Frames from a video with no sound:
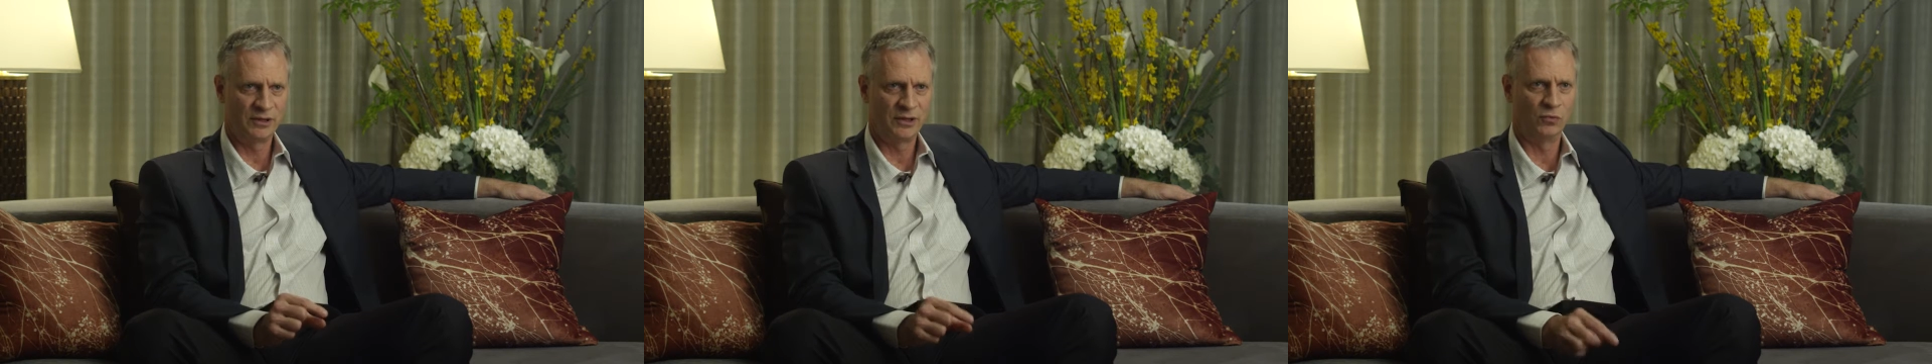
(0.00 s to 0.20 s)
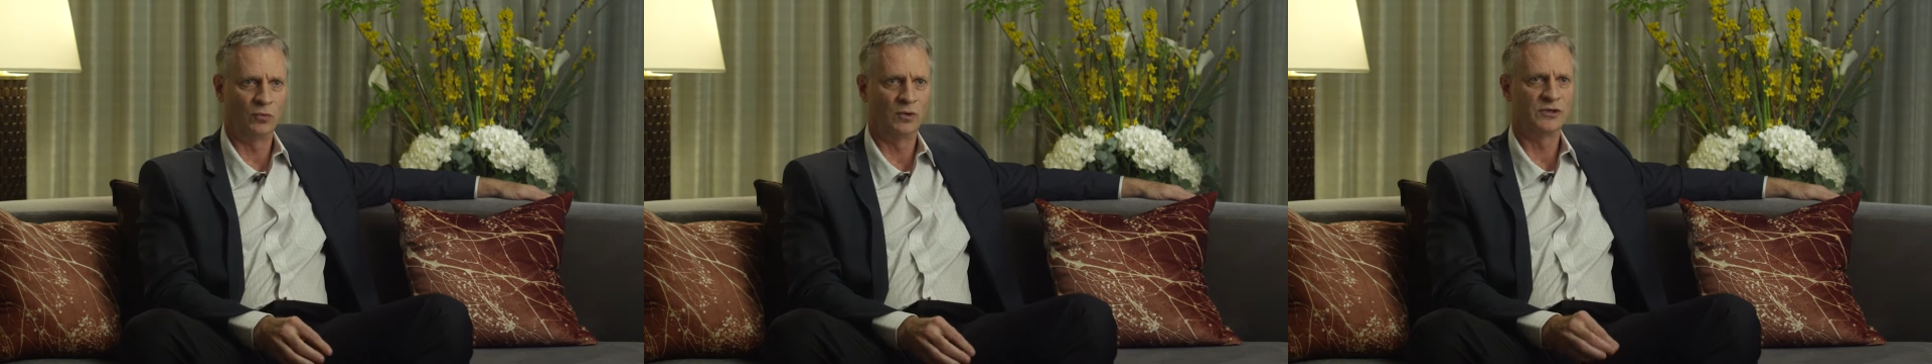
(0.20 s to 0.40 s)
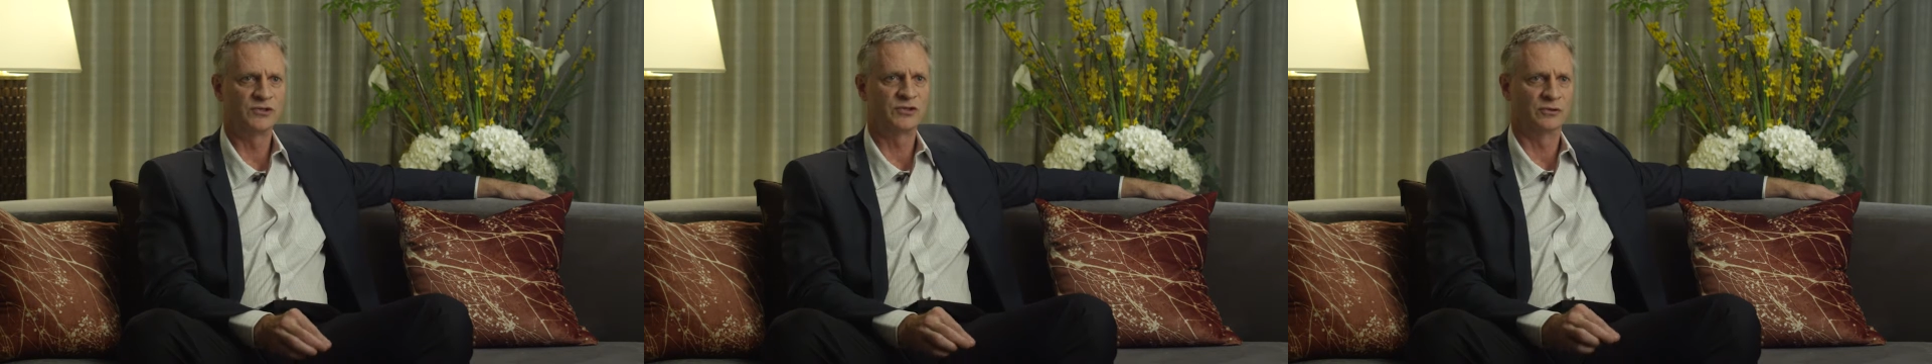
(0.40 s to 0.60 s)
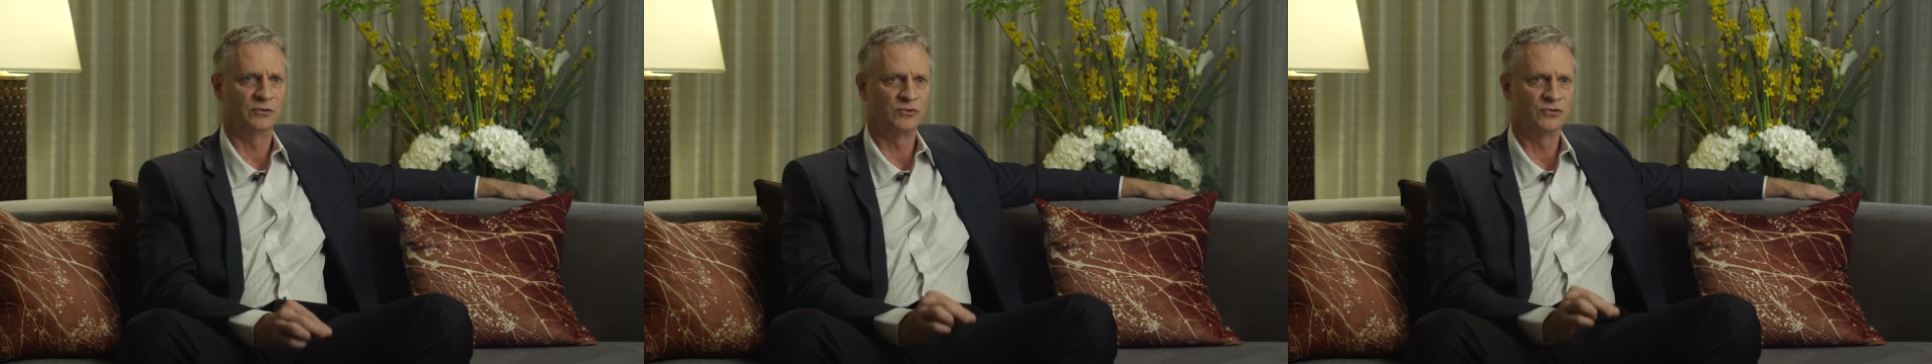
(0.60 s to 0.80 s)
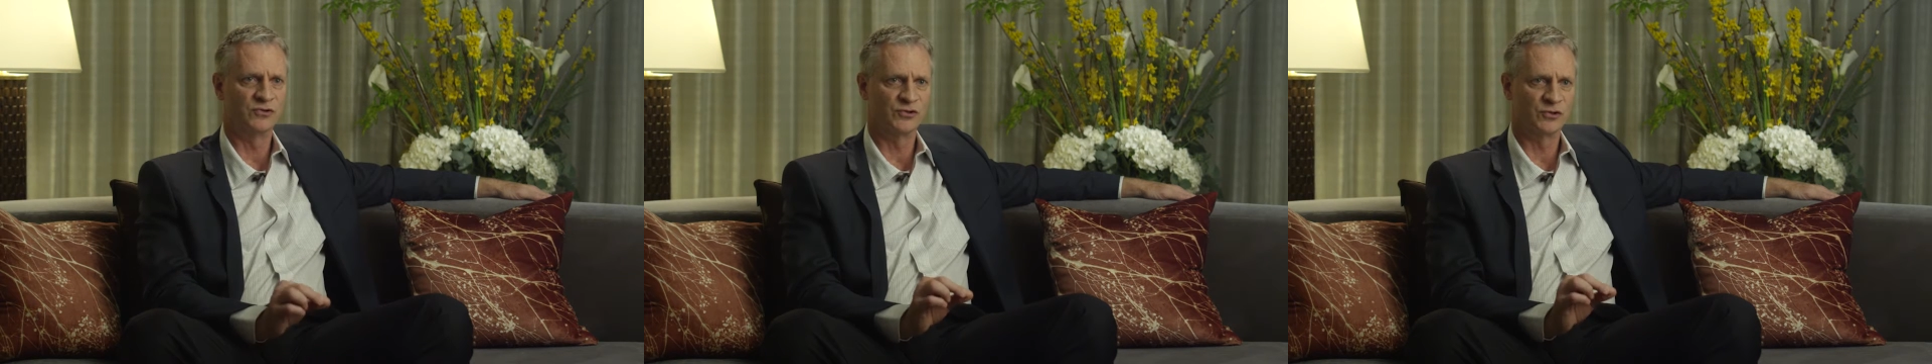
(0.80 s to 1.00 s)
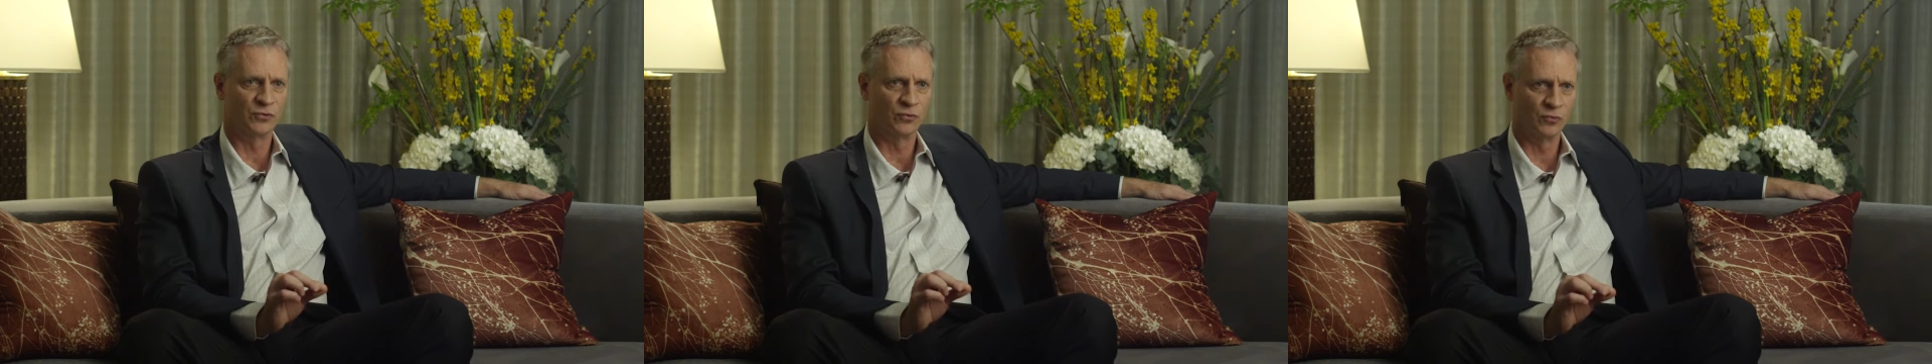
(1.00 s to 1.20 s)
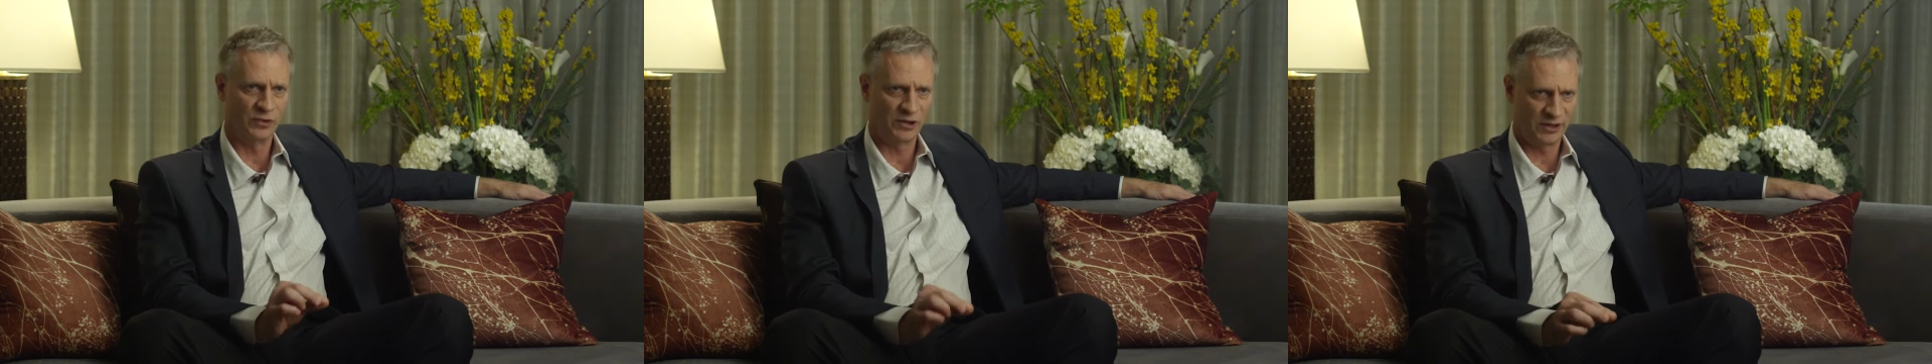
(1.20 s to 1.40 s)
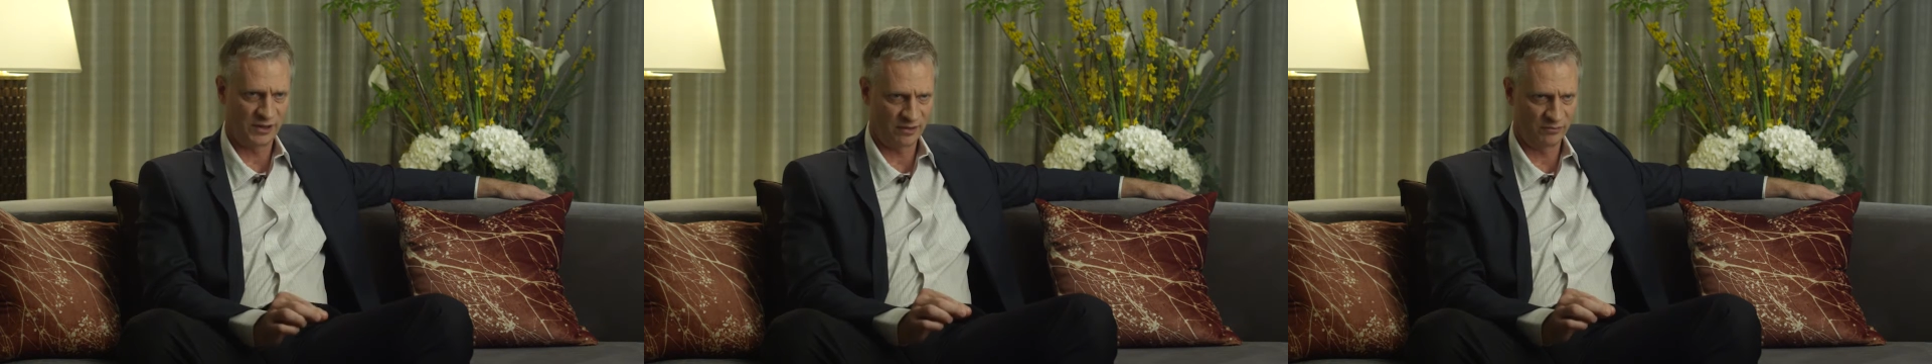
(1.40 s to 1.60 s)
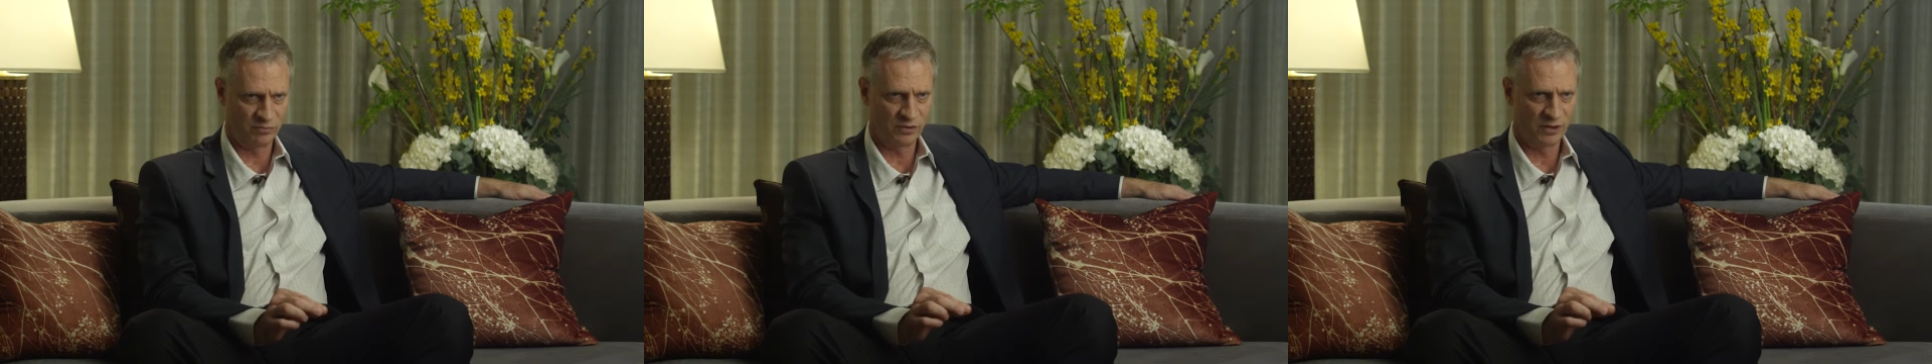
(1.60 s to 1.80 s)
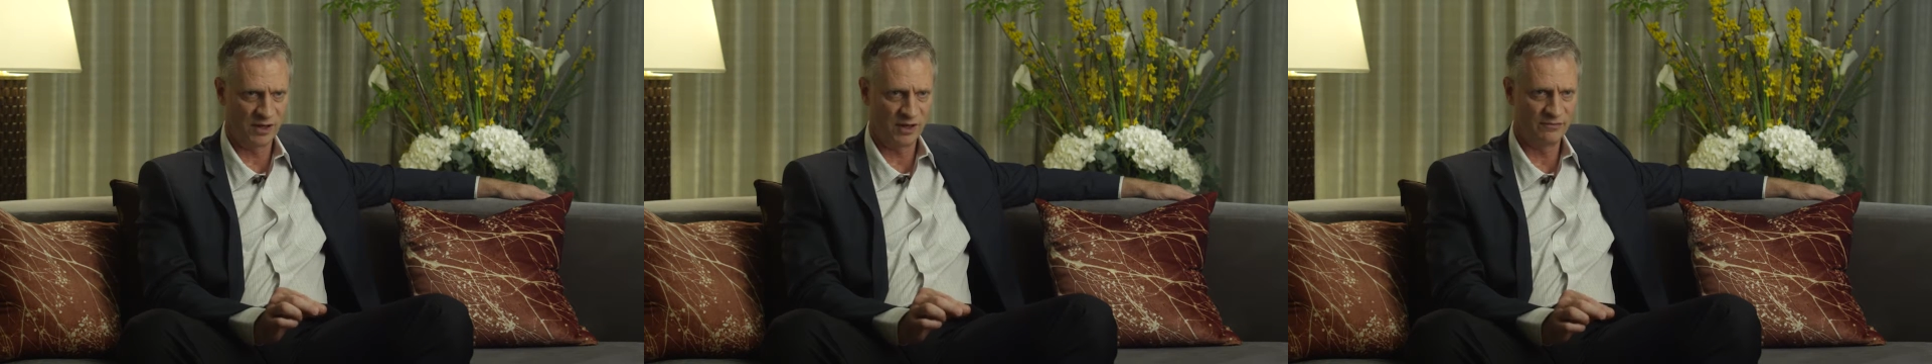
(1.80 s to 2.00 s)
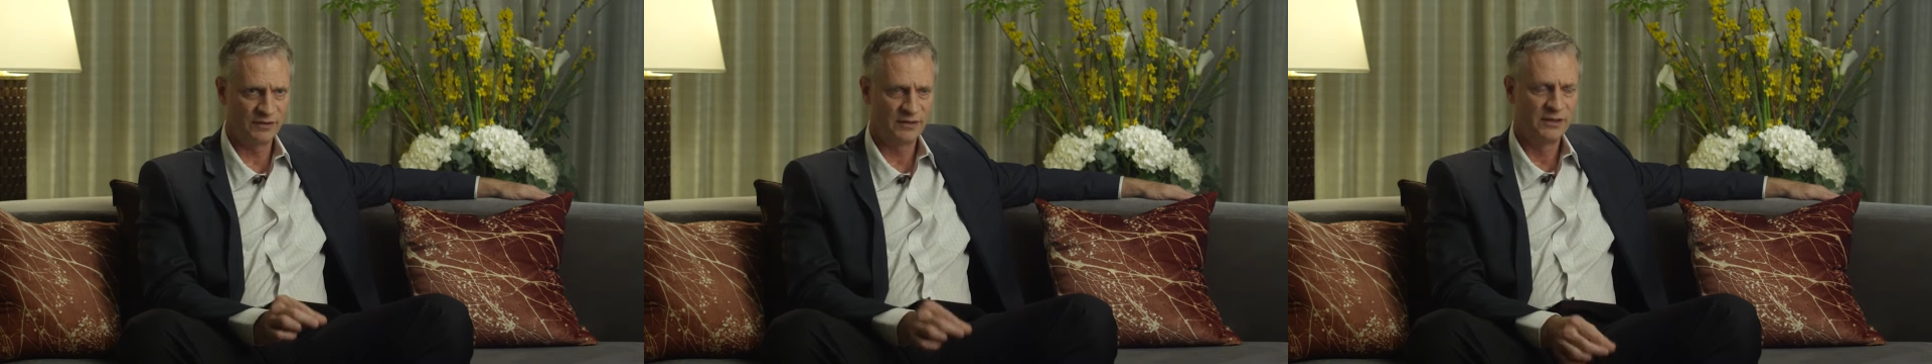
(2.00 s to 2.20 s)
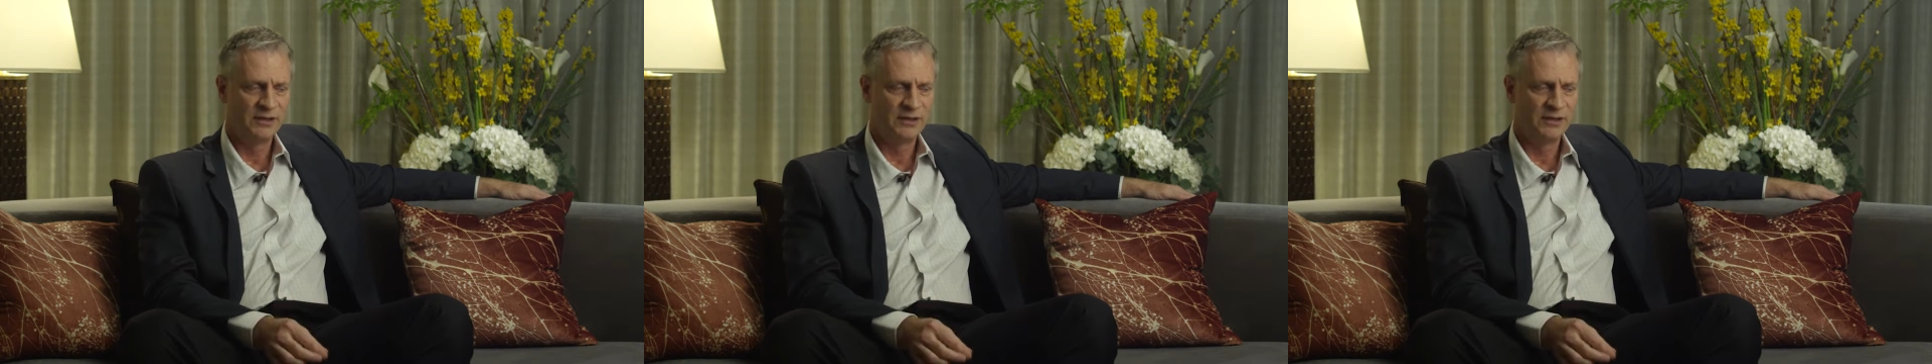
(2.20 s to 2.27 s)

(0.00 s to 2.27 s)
and what solutions are really capable of?